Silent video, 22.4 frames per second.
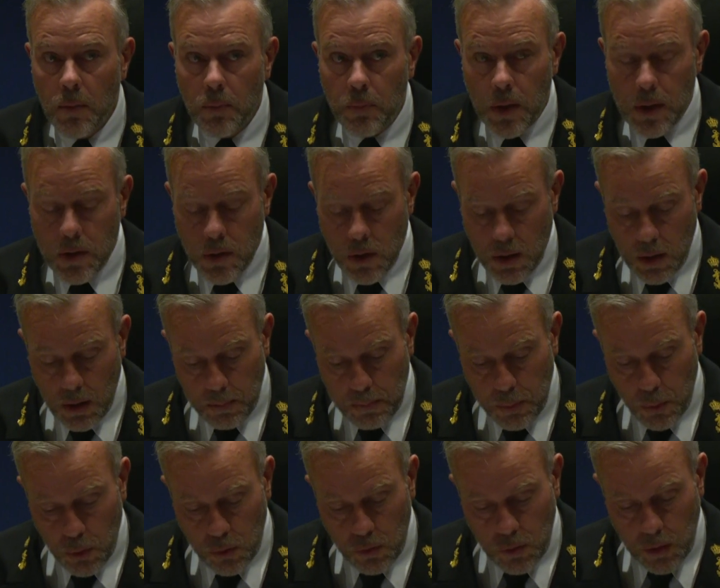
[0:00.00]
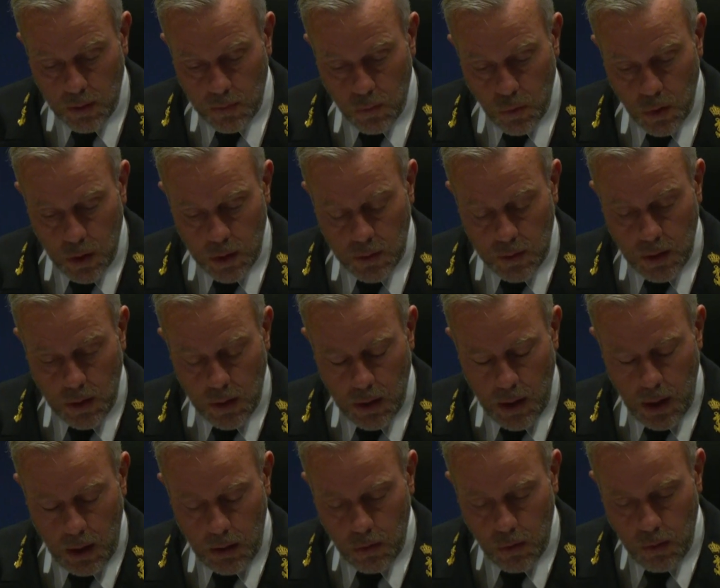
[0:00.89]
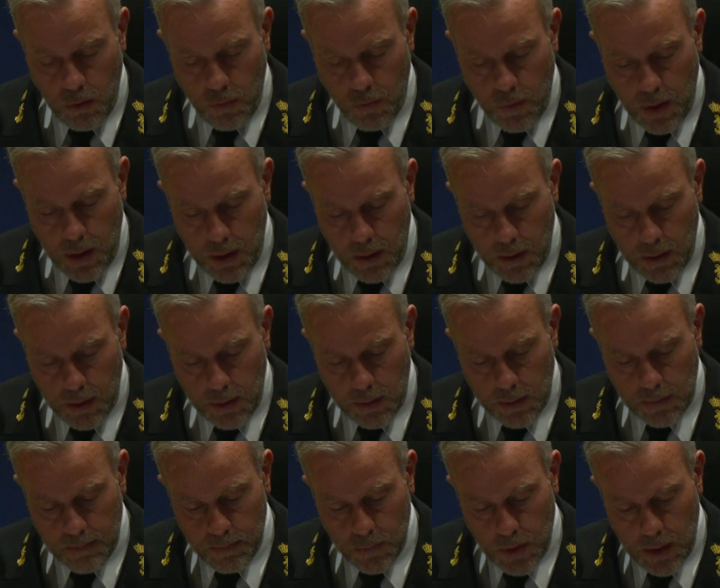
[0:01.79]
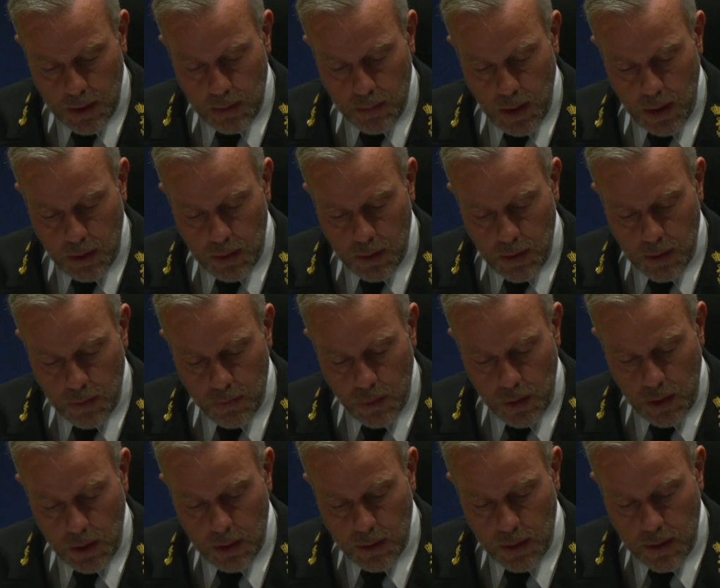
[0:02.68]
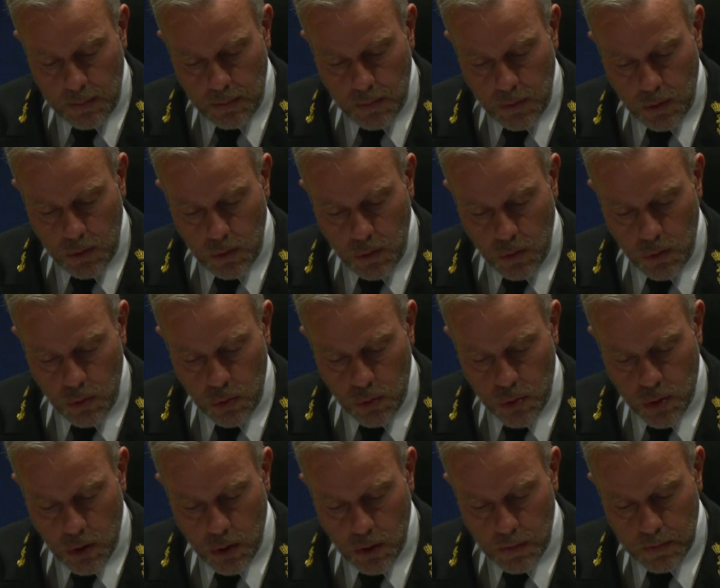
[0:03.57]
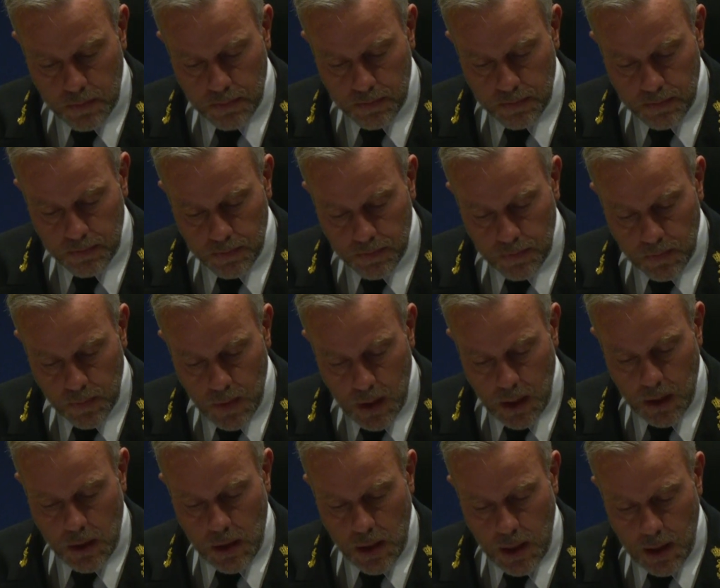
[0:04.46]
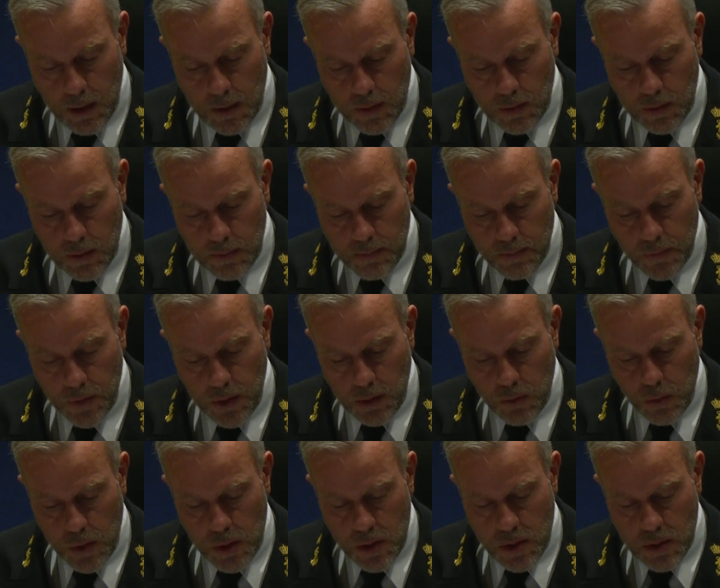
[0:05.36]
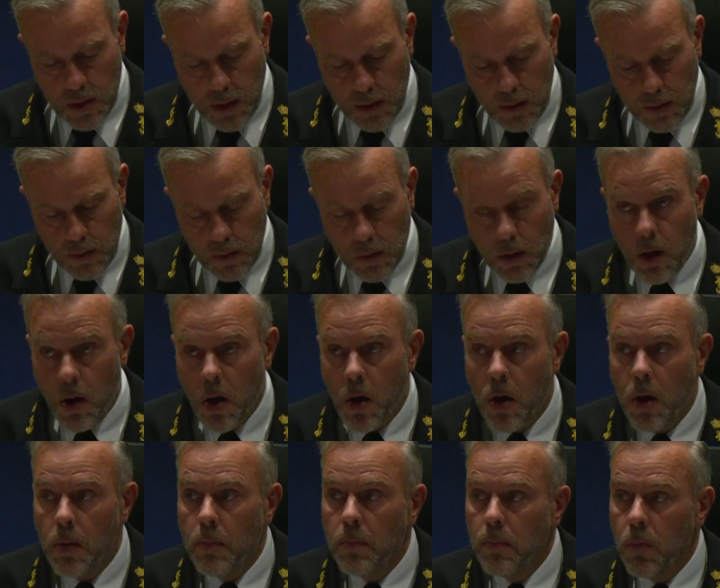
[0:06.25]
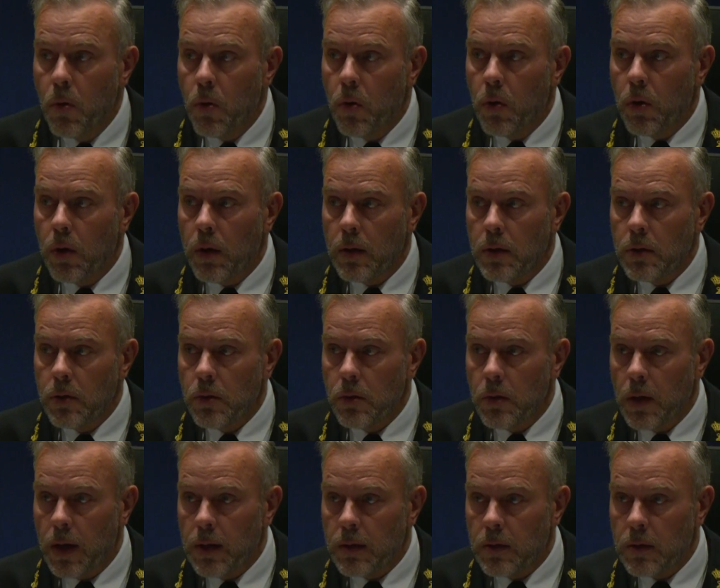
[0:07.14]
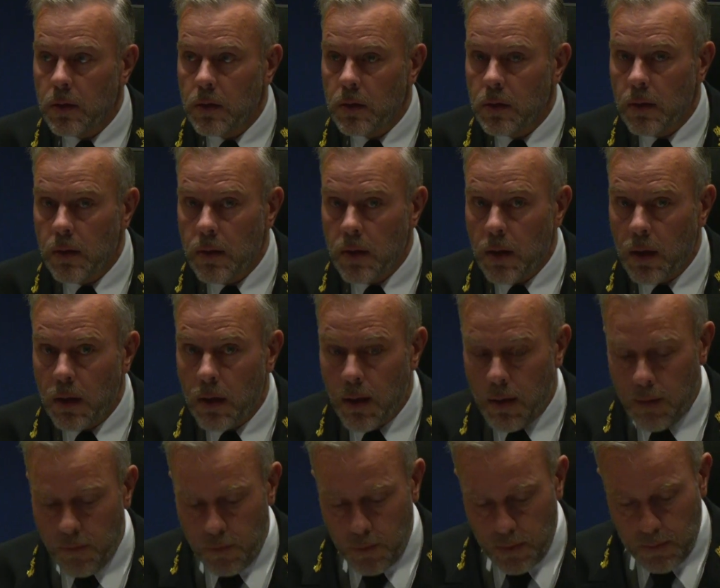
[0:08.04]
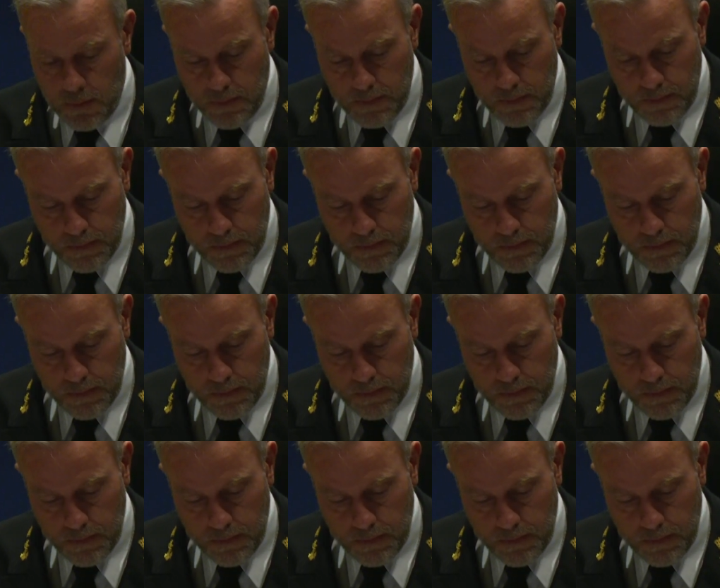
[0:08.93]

President Putin wanted NATO divided and made every attempt to do so. And yet, here we stand, more united than ever.